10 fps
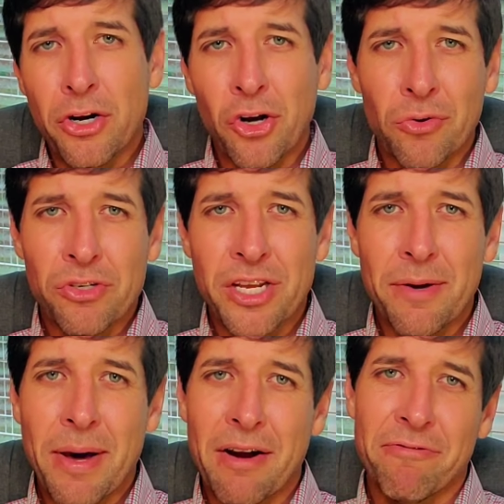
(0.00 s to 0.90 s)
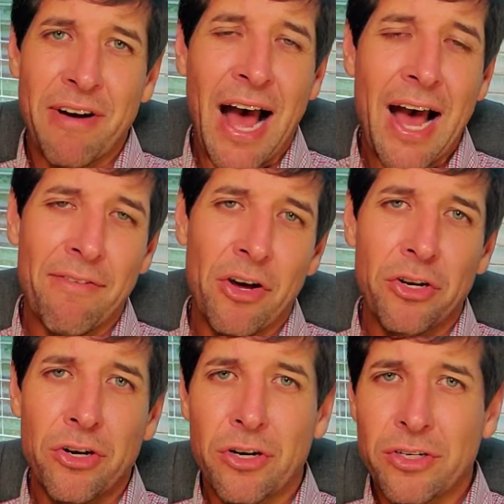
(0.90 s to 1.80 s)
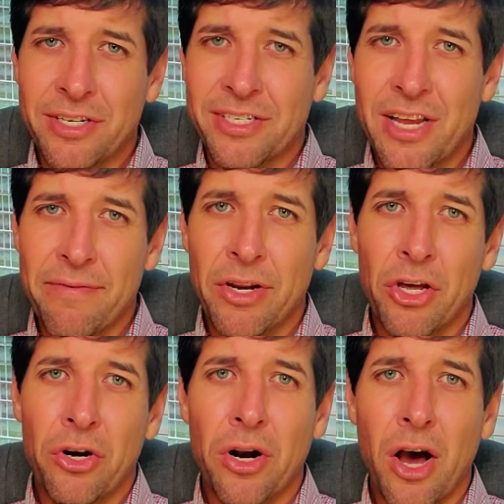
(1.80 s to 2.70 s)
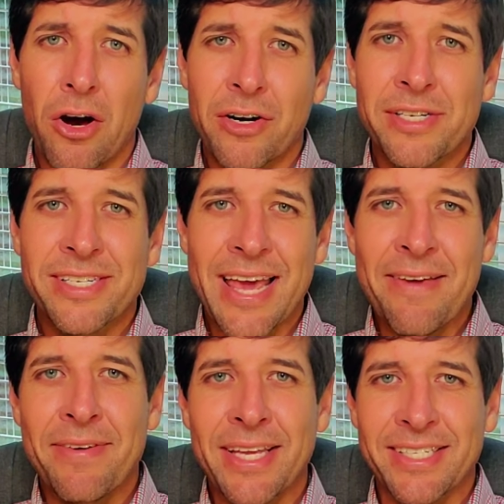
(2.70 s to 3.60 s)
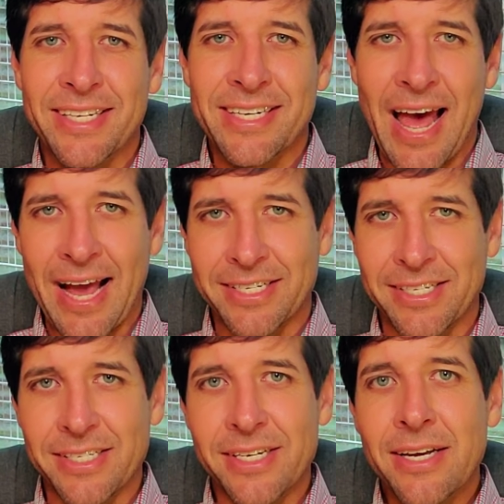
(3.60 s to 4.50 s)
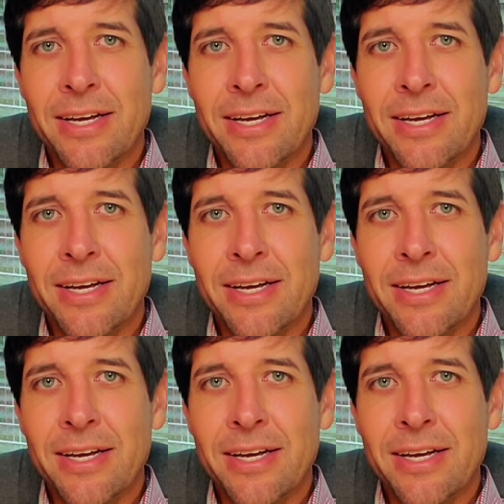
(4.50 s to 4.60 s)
you're going to see about a $500 to $700 savings in taxes.